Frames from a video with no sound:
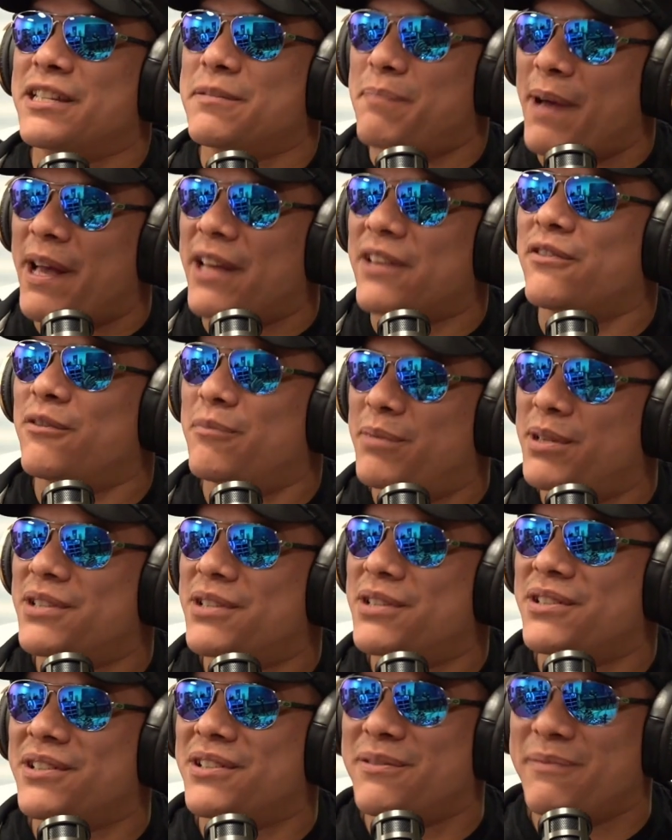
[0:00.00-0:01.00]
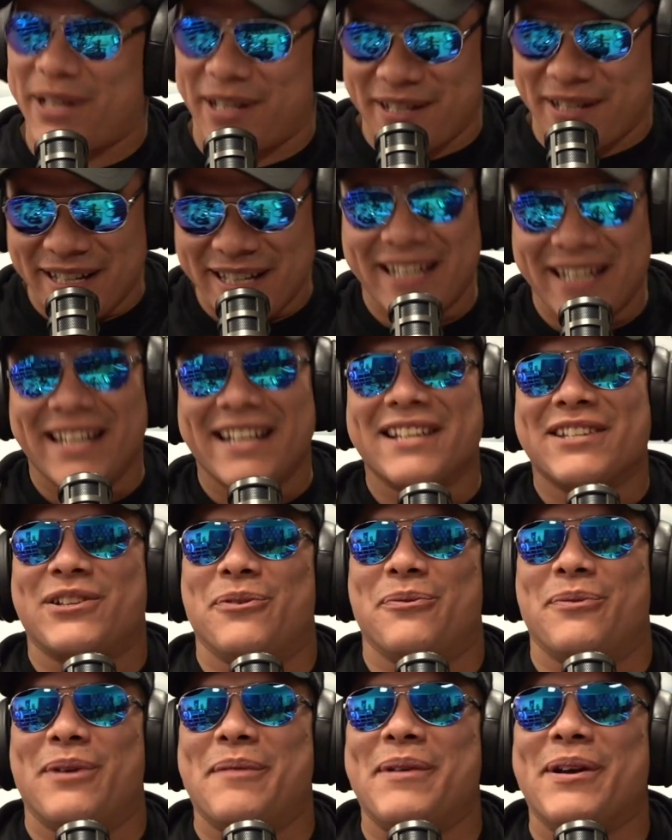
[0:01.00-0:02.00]
best for business, man. So
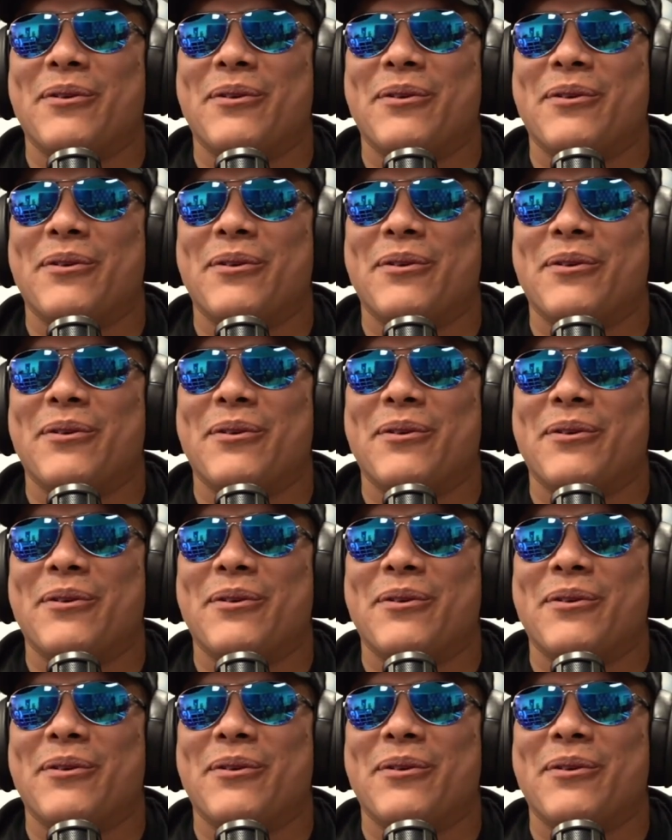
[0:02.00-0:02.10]
Remy,